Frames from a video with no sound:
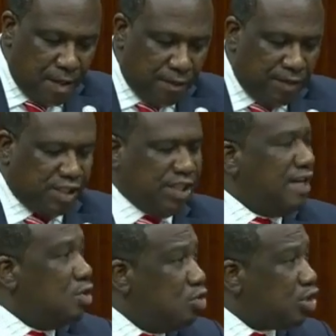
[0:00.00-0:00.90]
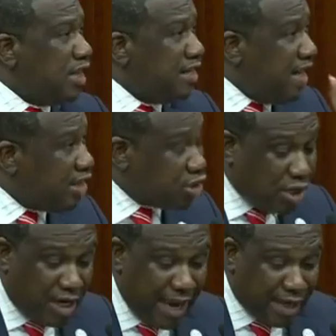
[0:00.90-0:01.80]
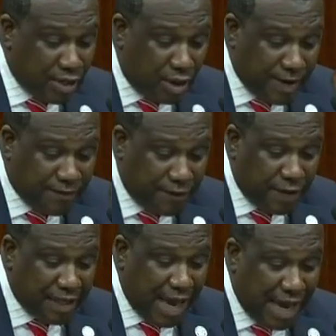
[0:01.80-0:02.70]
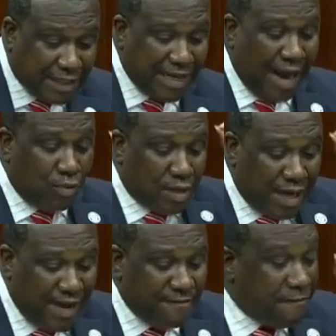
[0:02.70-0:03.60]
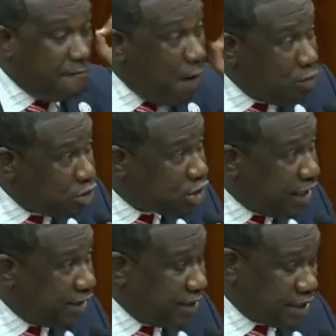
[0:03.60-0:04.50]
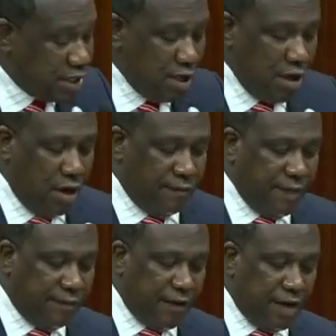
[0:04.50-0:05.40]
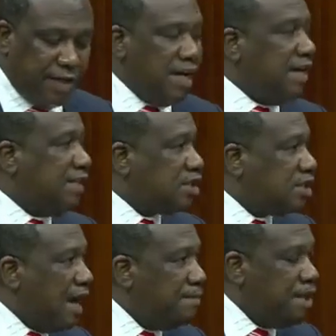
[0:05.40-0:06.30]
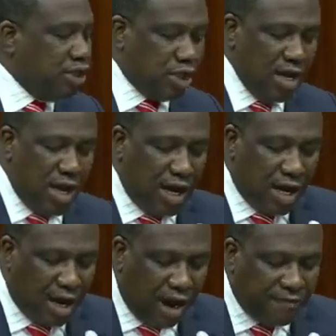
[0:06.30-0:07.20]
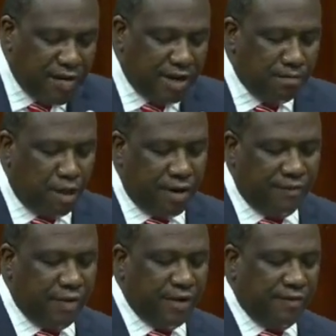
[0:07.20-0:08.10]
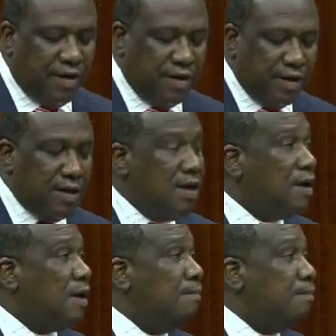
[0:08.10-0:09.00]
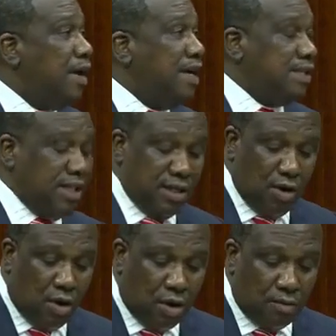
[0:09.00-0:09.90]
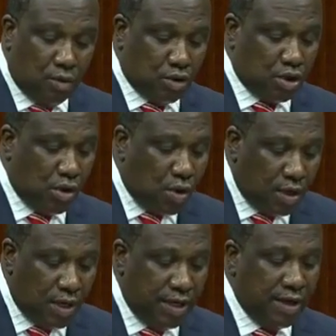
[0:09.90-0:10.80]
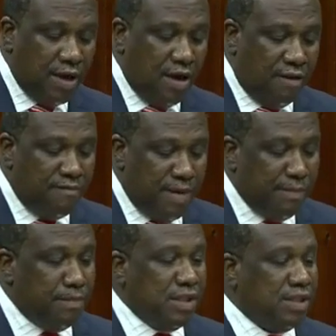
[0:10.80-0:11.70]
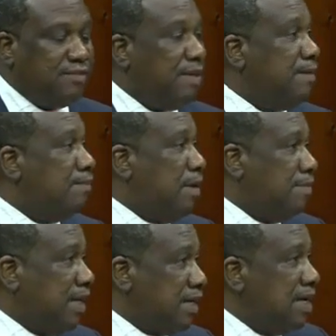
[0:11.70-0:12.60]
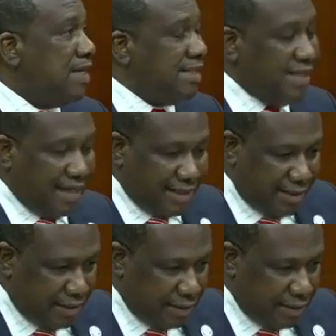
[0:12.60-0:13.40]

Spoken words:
The St. Lucia National Economic Fund Act outlined functions of the fund and established a governing body for the fund comprising almost wholly of members from the public sector.